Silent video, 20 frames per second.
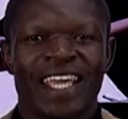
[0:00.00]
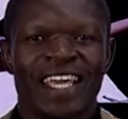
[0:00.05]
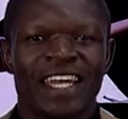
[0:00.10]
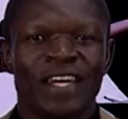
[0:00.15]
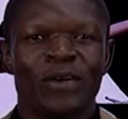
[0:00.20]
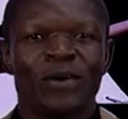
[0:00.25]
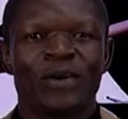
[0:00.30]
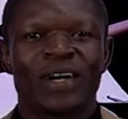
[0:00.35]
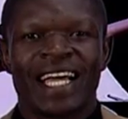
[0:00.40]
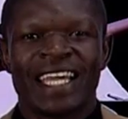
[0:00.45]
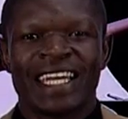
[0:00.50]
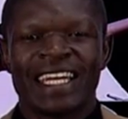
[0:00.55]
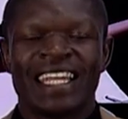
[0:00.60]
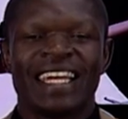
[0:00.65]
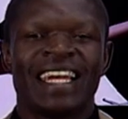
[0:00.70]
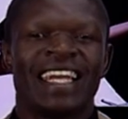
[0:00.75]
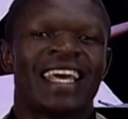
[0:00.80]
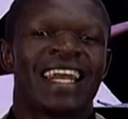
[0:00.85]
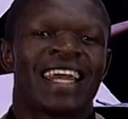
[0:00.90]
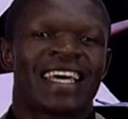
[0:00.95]
you kindly
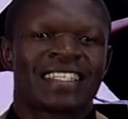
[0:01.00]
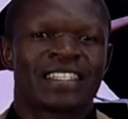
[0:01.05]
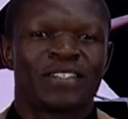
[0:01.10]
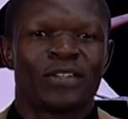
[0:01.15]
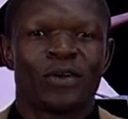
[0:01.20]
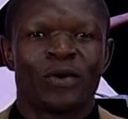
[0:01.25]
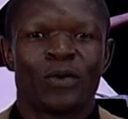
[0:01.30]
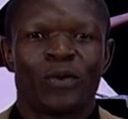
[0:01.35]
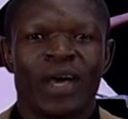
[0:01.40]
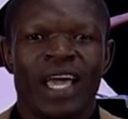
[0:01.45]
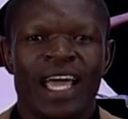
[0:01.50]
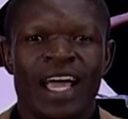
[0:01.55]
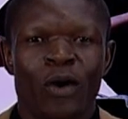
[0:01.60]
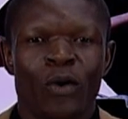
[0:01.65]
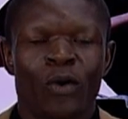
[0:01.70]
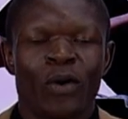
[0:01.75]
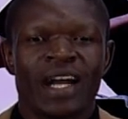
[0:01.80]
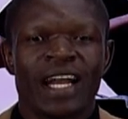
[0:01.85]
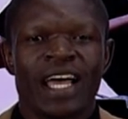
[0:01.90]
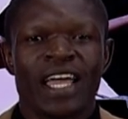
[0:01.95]
let us know
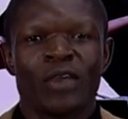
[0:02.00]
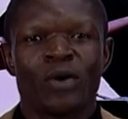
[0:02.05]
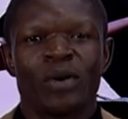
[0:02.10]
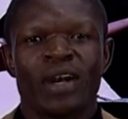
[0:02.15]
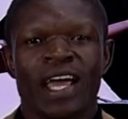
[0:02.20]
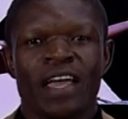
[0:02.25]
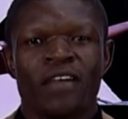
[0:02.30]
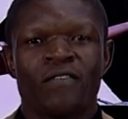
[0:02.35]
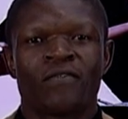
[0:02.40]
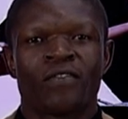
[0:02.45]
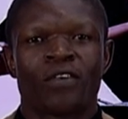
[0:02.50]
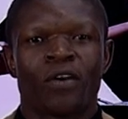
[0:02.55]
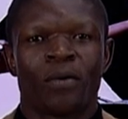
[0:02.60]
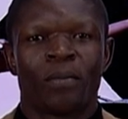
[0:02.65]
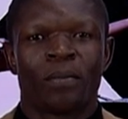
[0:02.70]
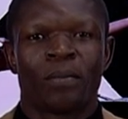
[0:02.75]
where are you live from?